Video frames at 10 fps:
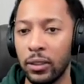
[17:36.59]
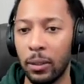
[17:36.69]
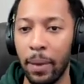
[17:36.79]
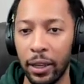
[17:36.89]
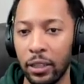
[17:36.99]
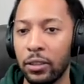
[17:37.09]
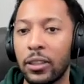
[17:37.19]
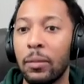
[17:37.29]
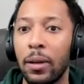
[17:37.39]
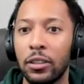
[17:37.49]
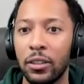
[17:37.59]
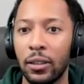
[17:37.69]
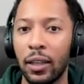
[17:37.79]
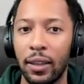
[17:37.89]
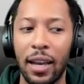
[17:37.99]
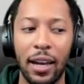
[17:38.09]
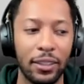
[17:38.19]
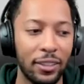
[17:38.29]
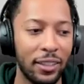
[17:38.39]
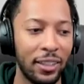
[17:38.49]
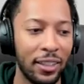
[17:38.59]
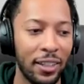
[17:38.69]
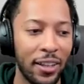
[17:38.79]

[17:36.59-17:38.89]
to make sure that they actually